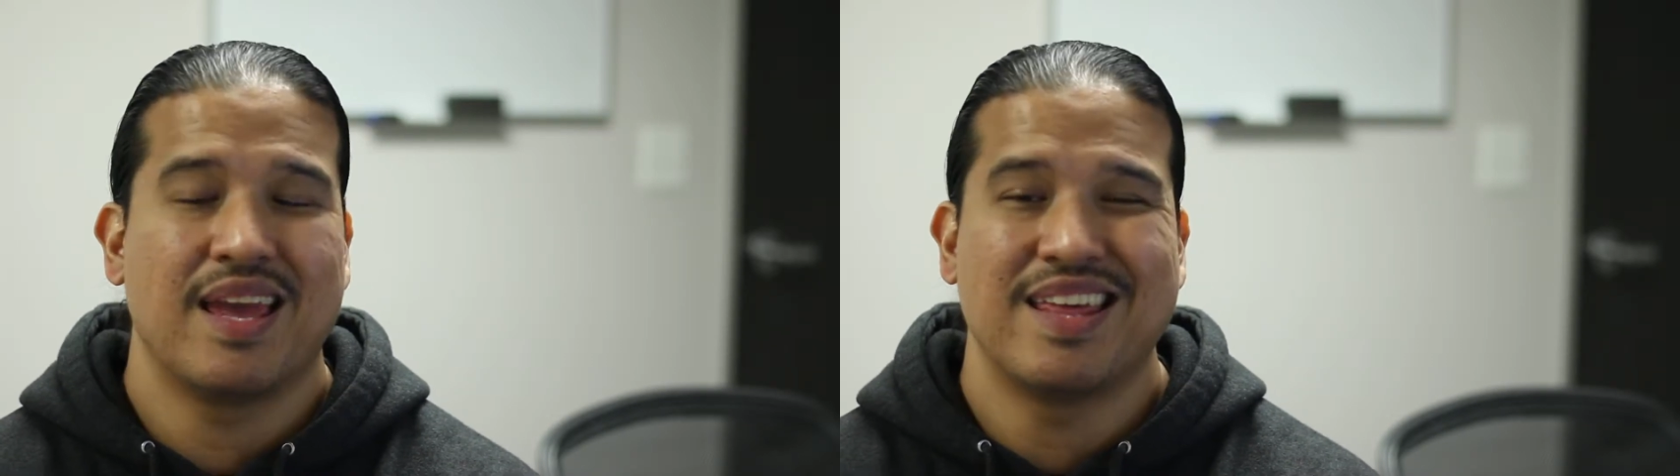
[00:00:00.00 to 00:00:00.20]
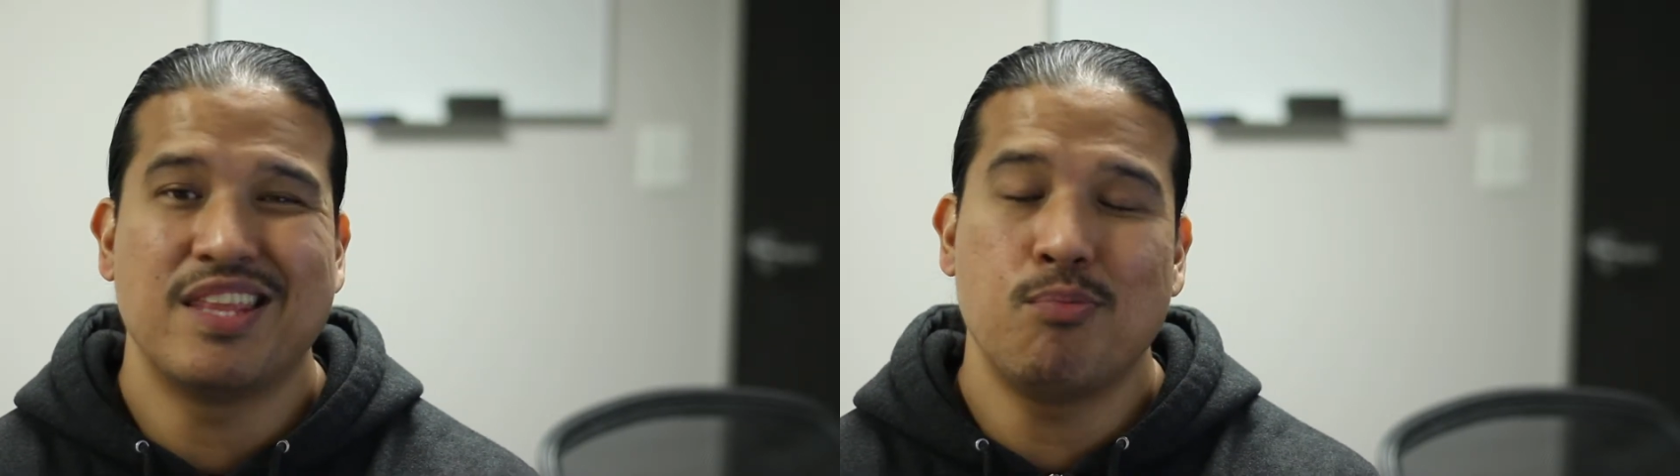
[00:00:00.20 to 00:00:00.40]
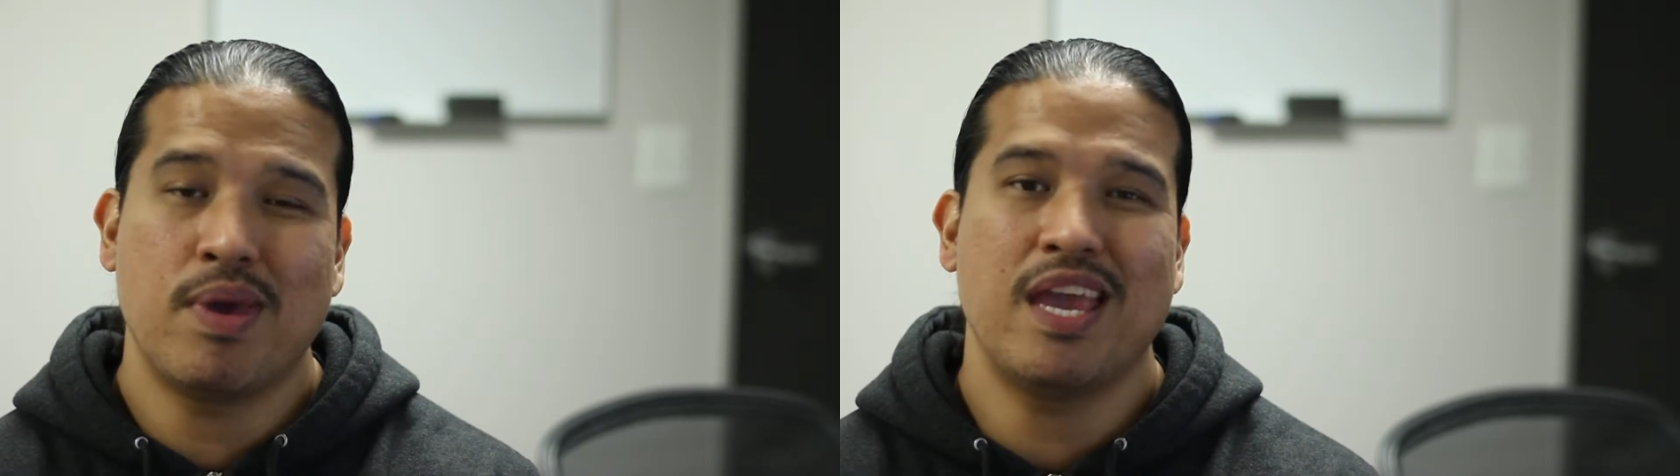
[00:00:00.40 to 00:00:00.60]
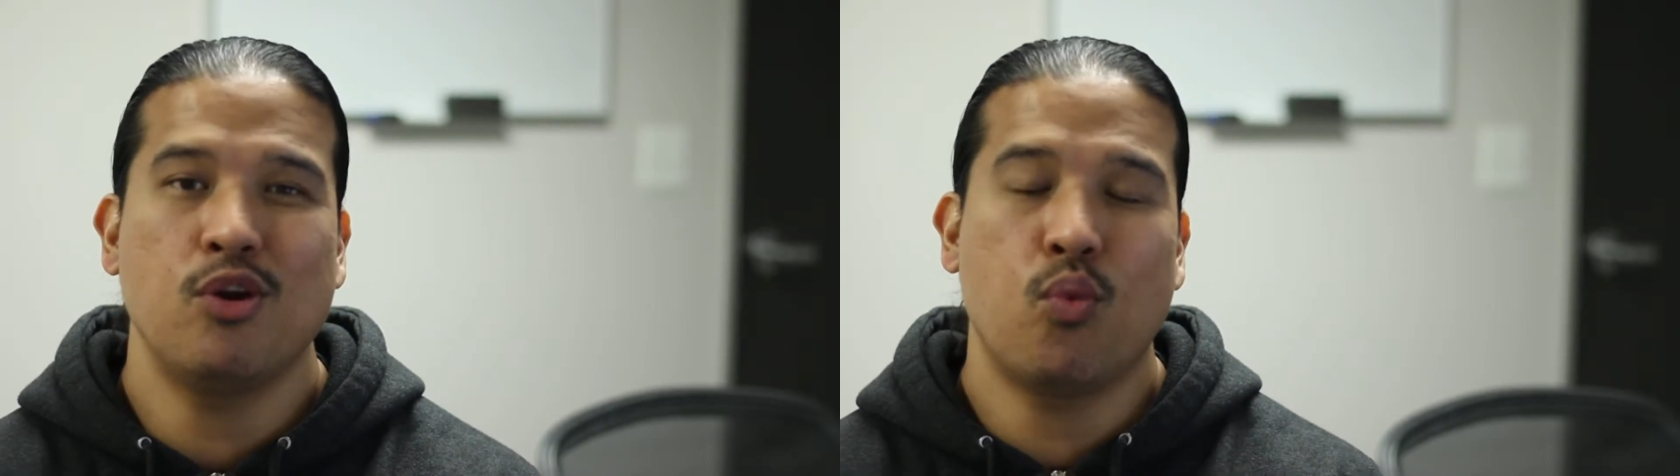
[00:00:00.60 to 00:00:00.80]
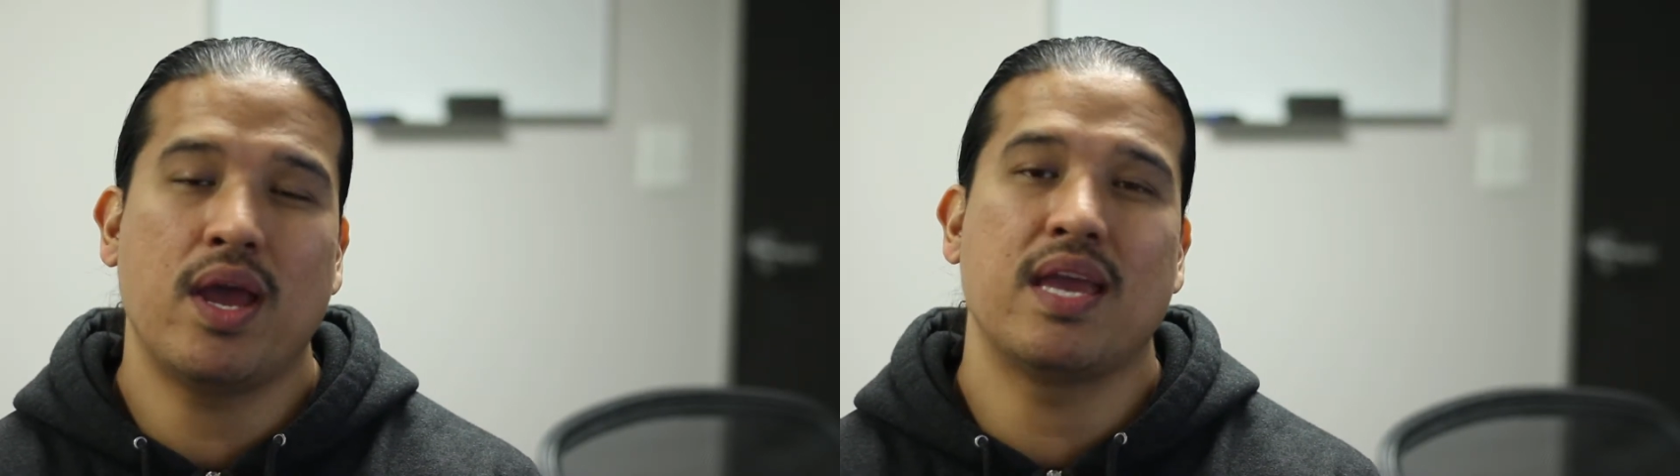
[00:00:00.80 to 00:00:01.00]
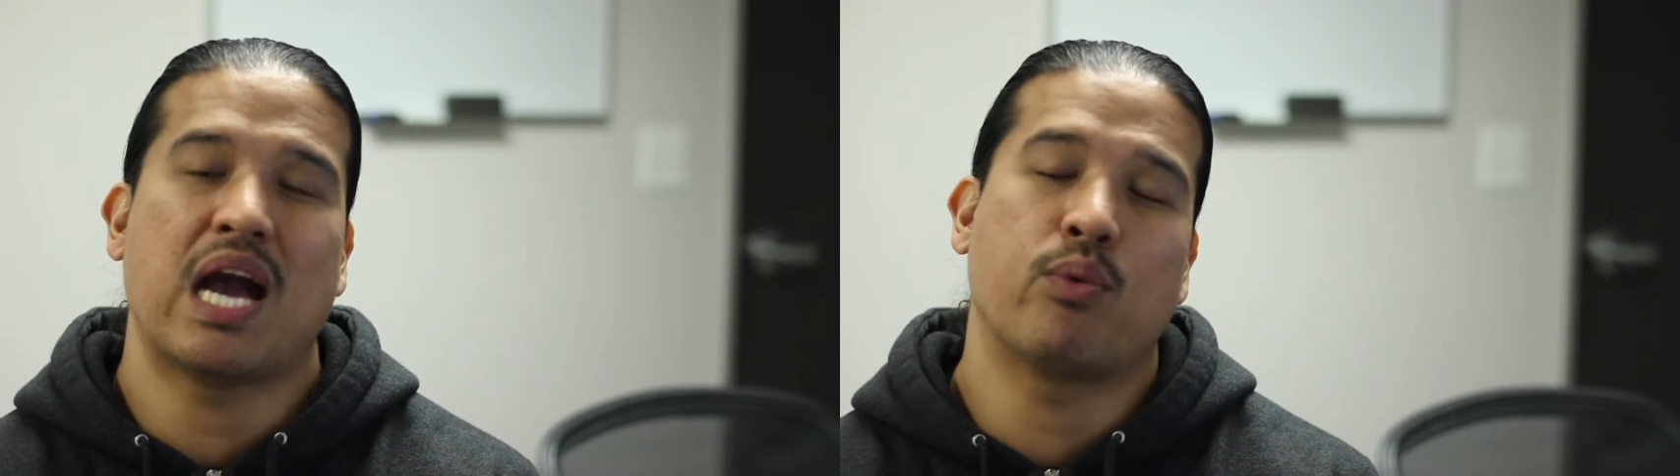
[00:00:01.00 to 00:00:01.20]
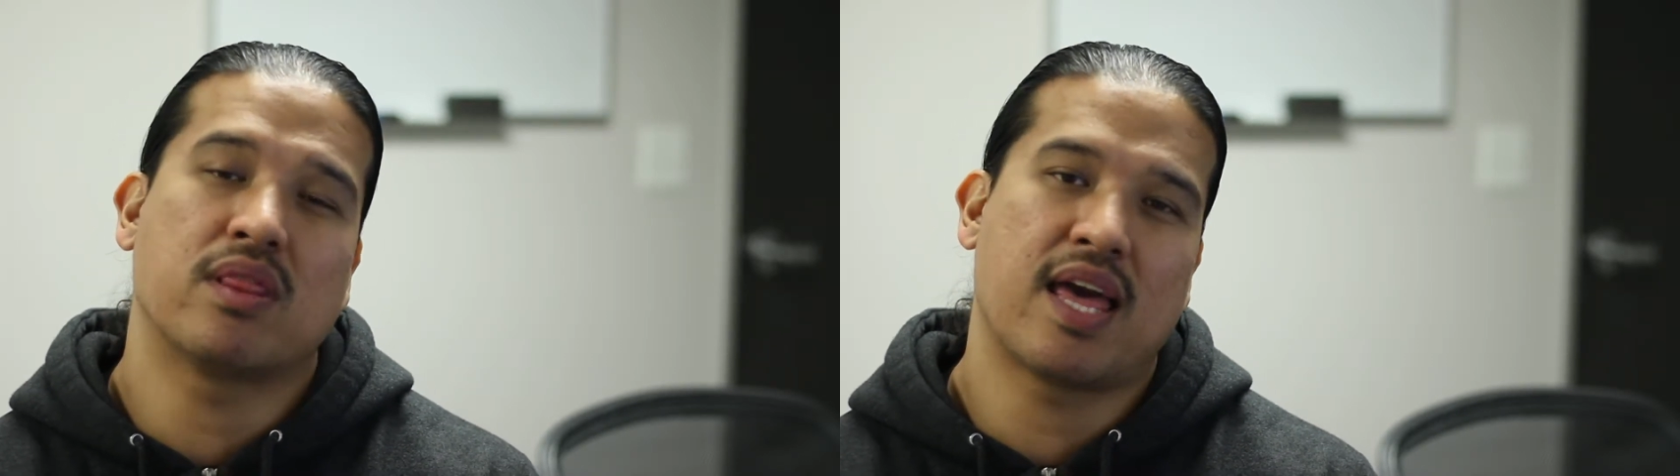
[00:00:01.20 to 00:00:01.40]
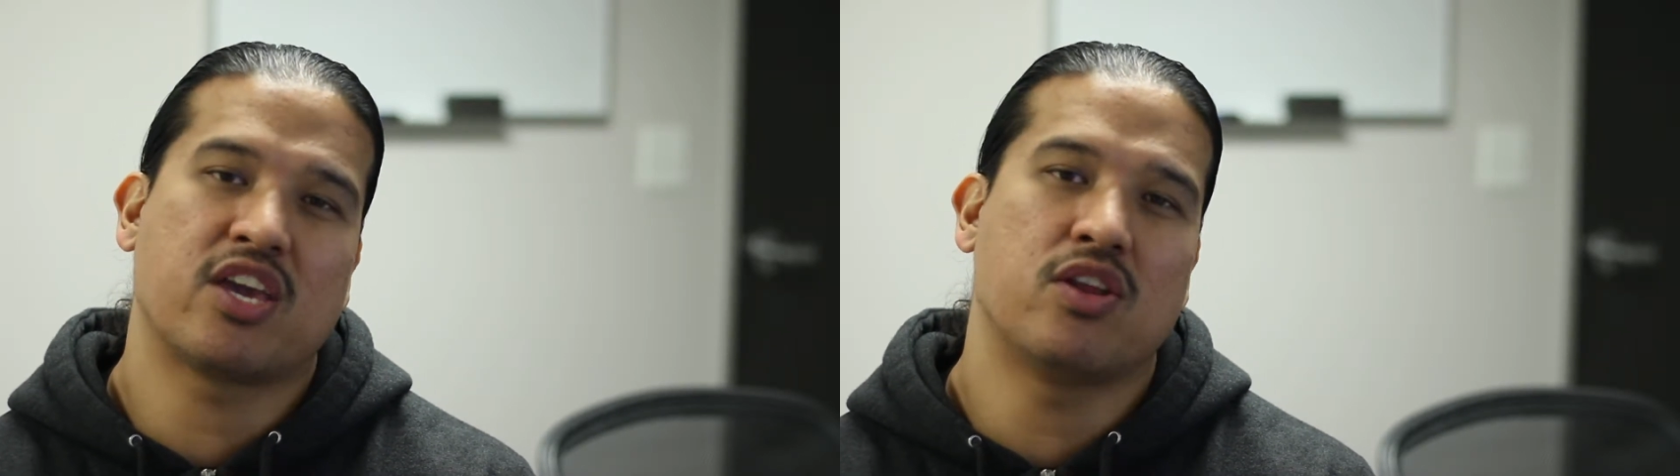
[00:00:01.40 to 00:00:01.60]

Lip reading: The main way I would like